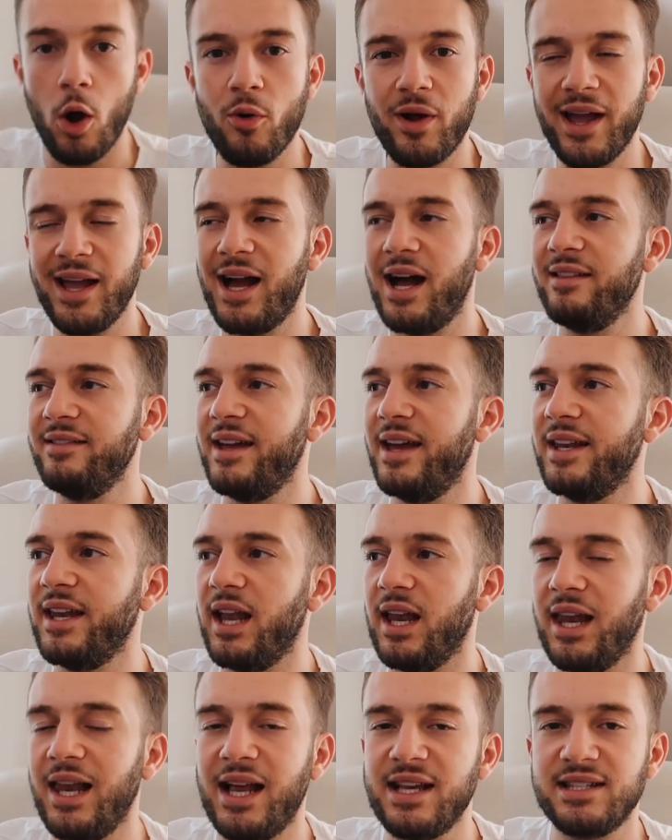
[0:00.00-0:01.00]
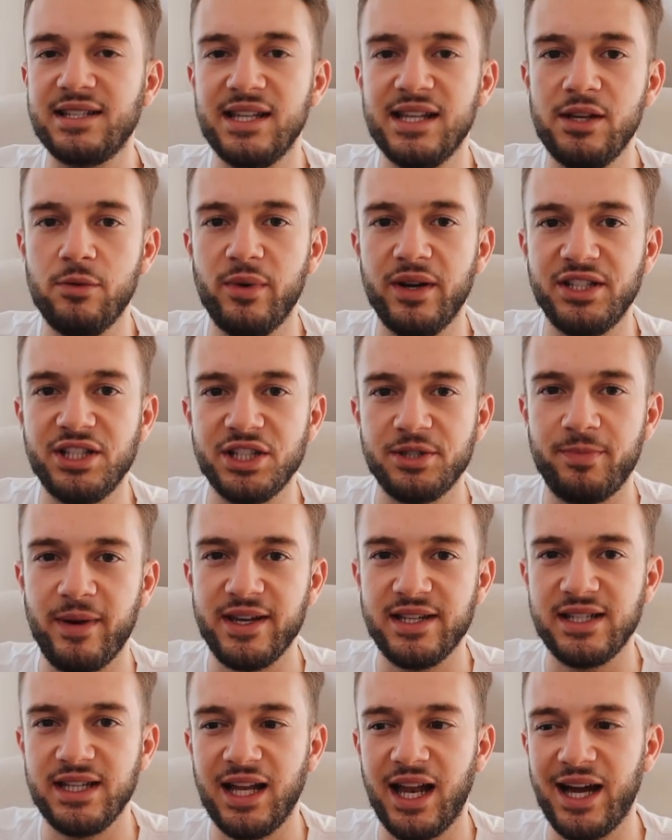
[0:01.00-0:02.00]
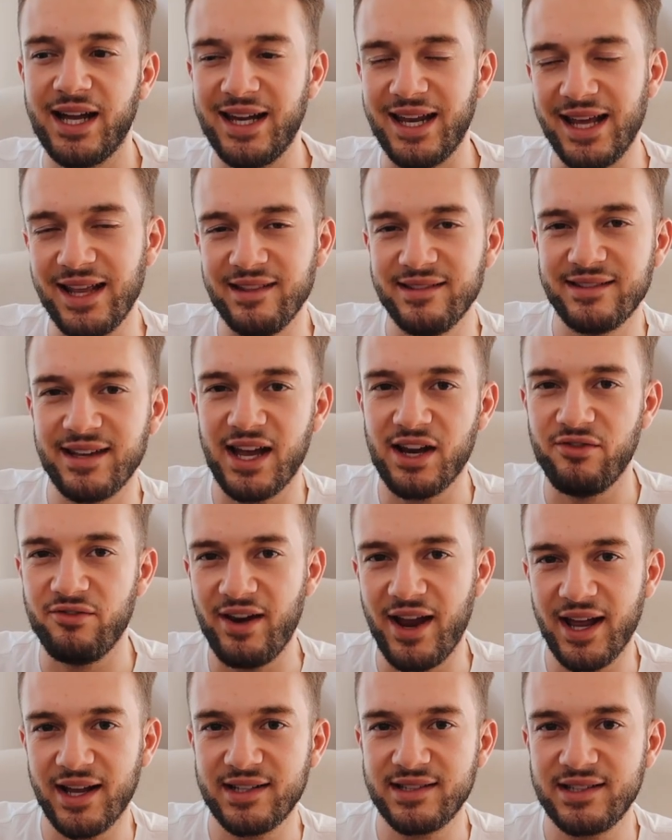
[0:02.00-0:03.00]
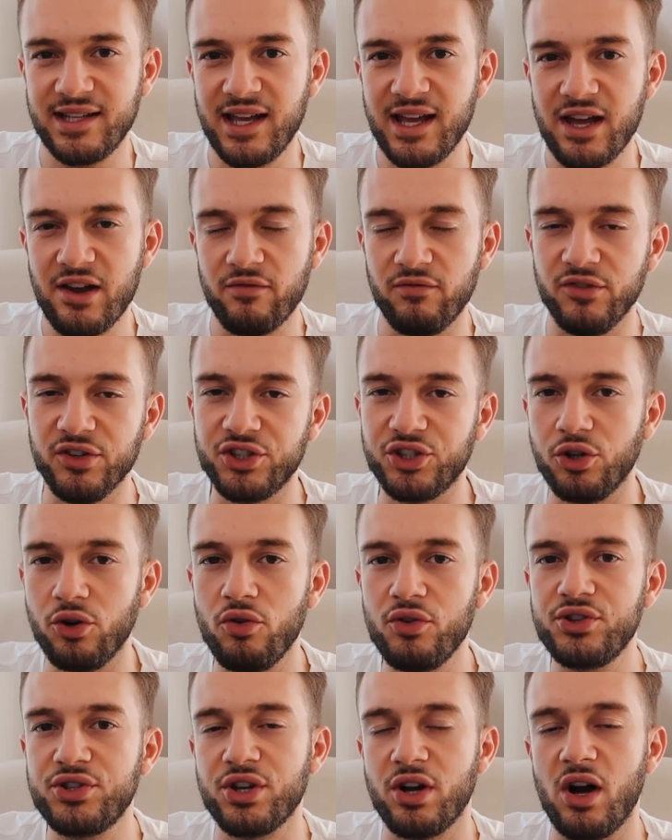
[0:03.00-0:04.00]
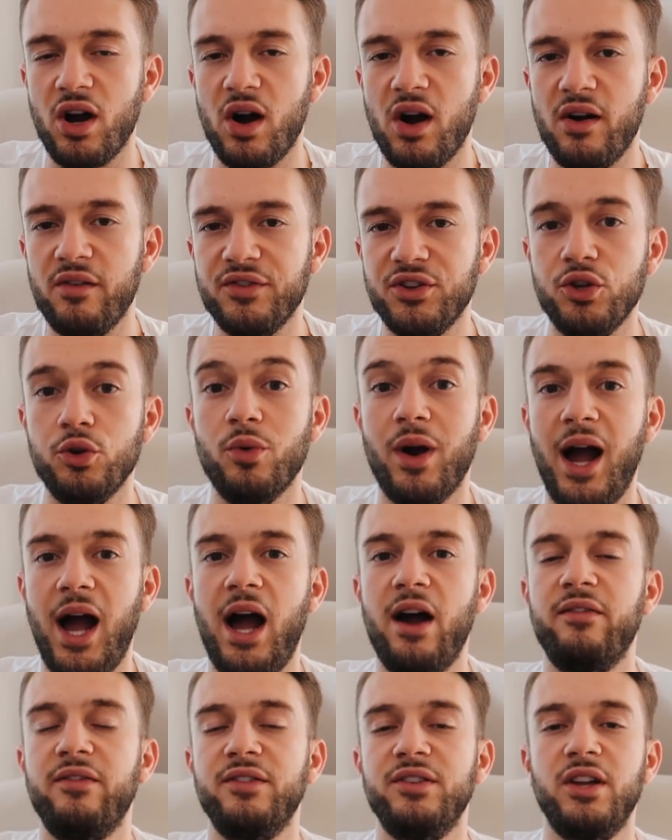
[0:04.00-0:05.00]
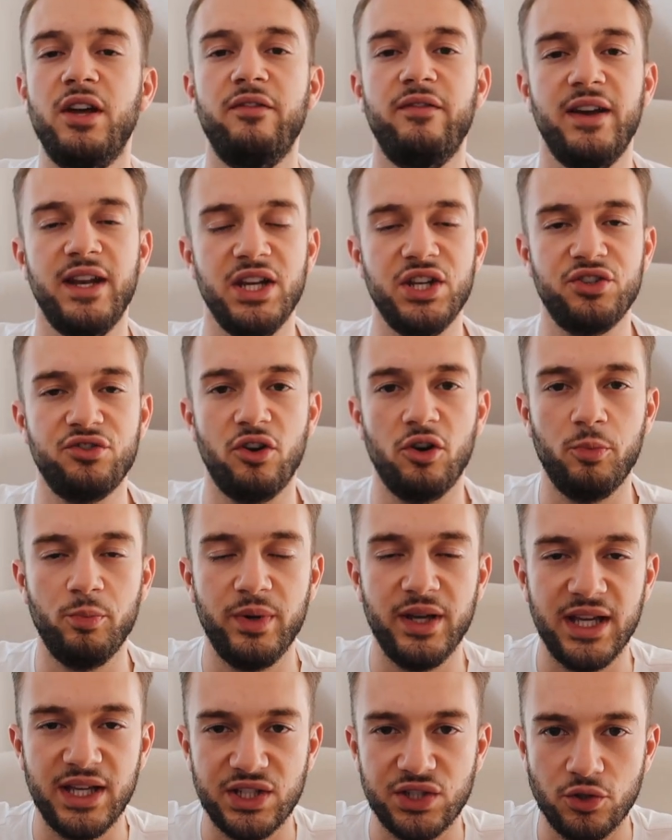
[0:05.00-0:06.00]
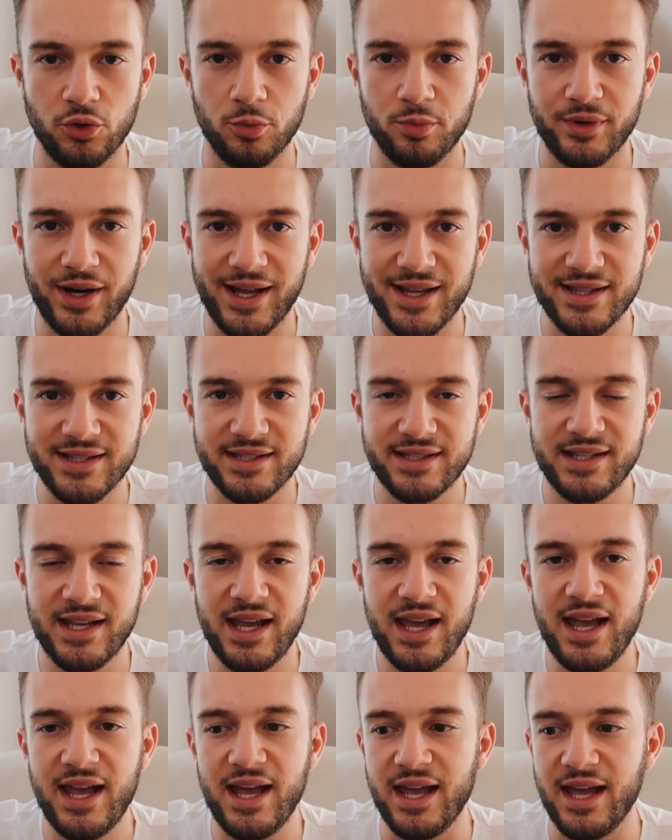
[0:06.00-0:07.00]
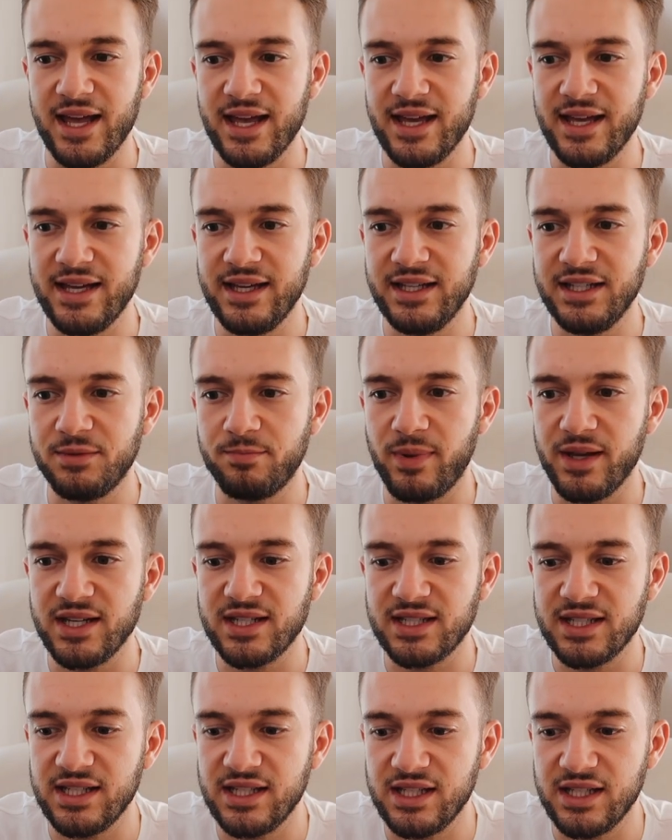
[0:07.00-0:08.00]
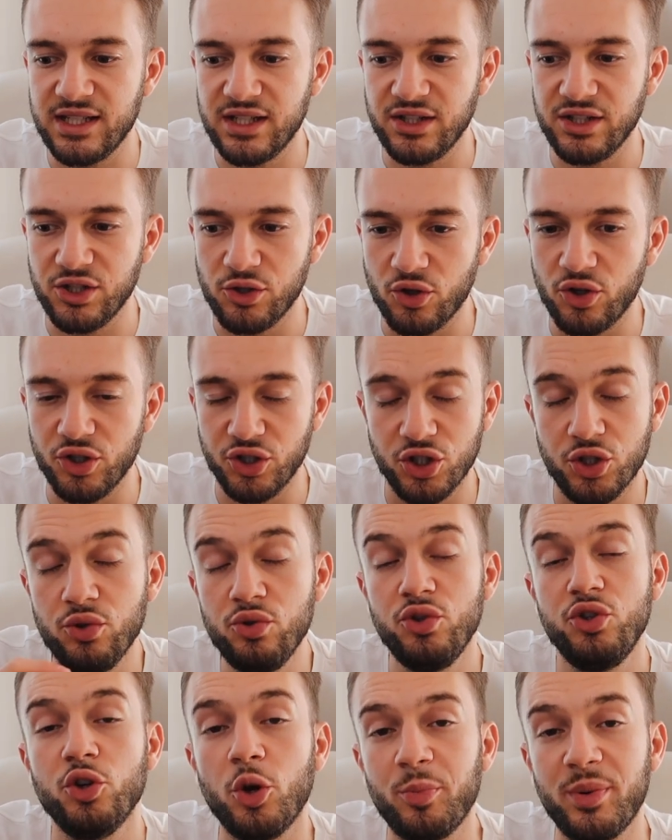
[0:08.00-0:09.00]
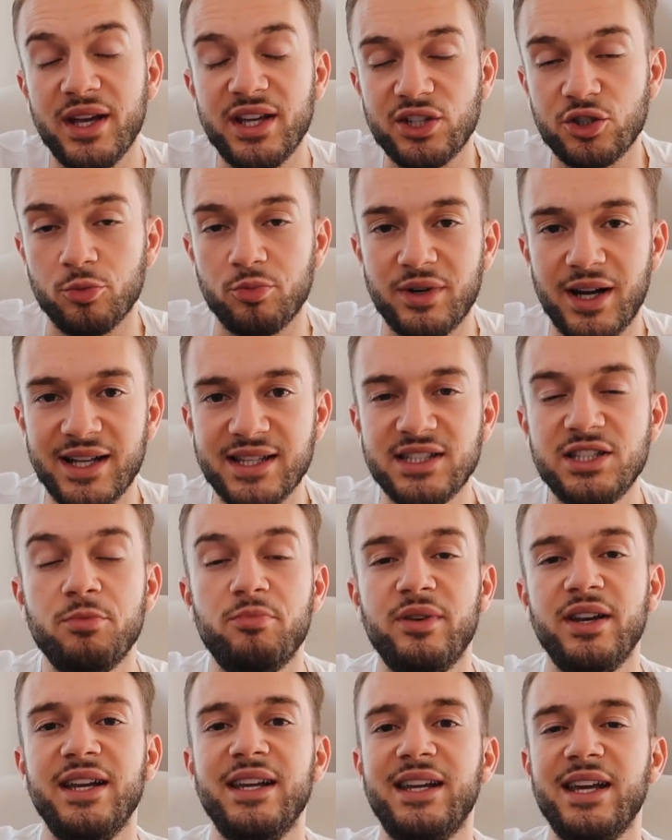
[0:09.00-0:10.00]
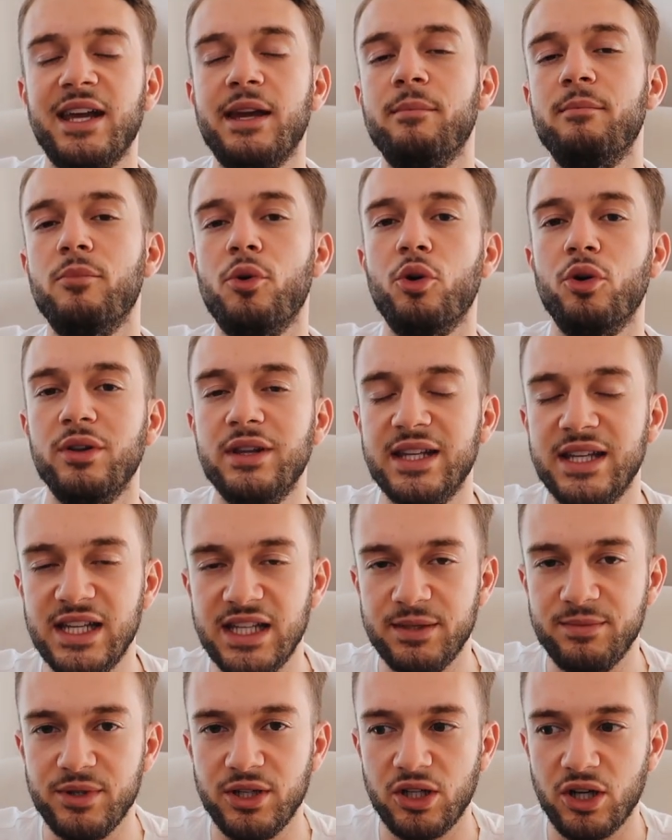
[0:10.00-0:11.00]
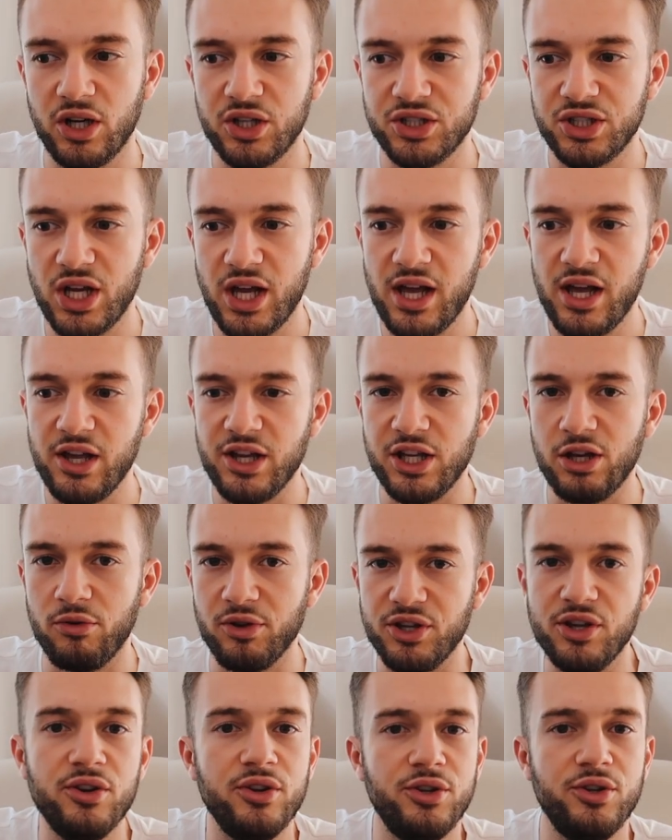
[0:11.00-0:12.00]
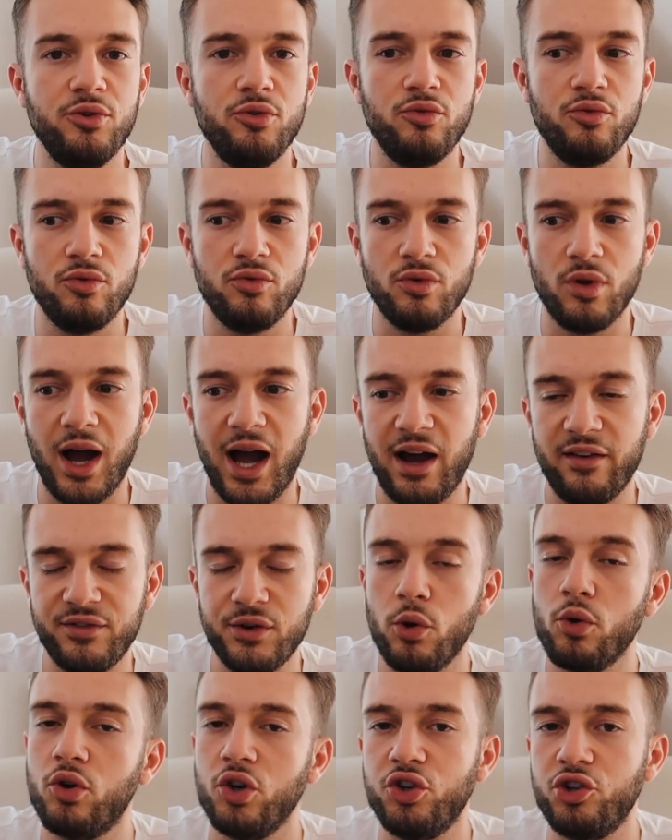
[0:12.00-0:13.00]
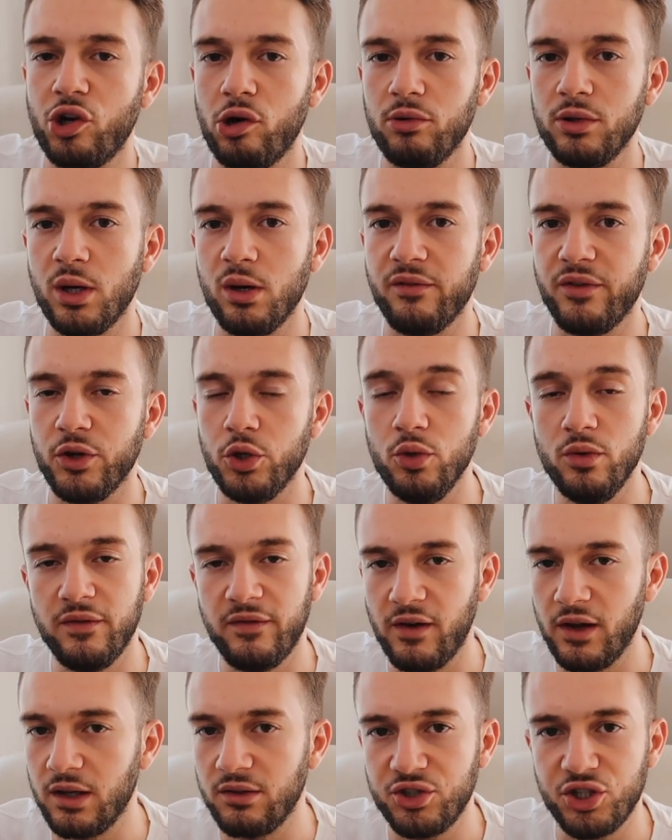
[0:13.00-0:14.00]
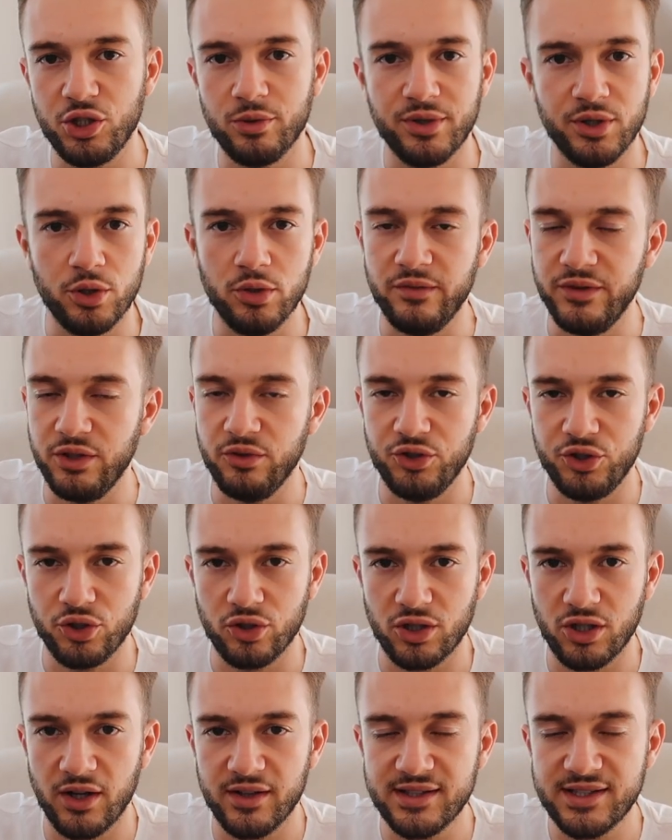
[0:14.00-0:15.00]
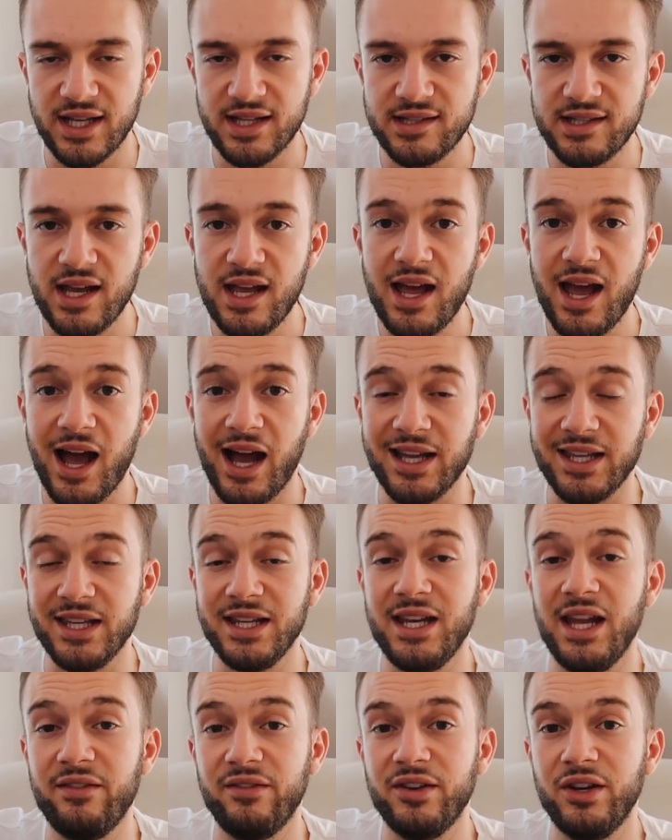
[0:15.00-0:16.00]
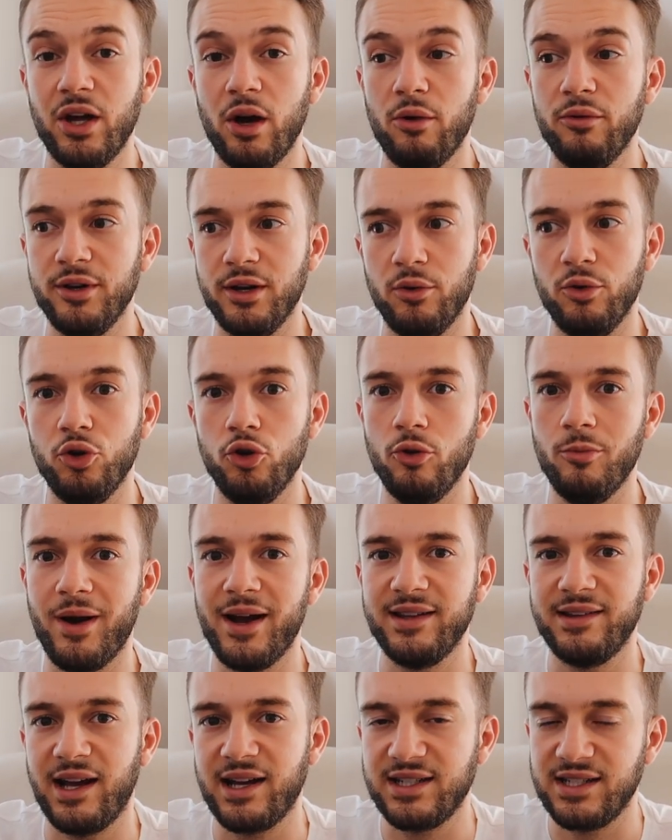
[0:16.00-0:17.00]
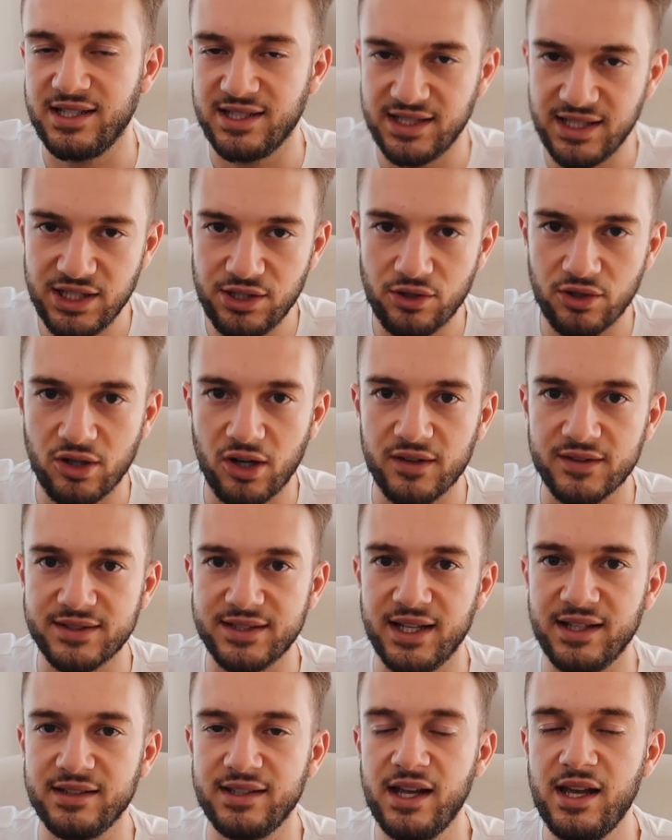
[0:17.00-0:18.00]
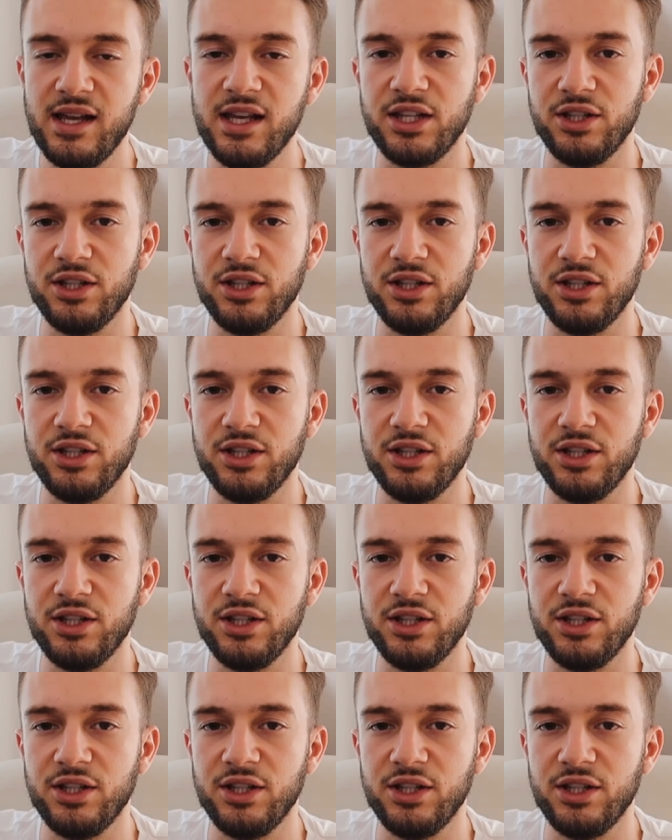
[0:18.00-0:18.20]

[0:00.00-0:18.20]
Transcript: Okay, and then lastly, which is basically like an indirect result of you having a very strong personal brand, is basically you can use your personal brand to bring in more leads because you know, you, you have no control over who follows you and who views your content, and you never know, you know, who might actually see your content.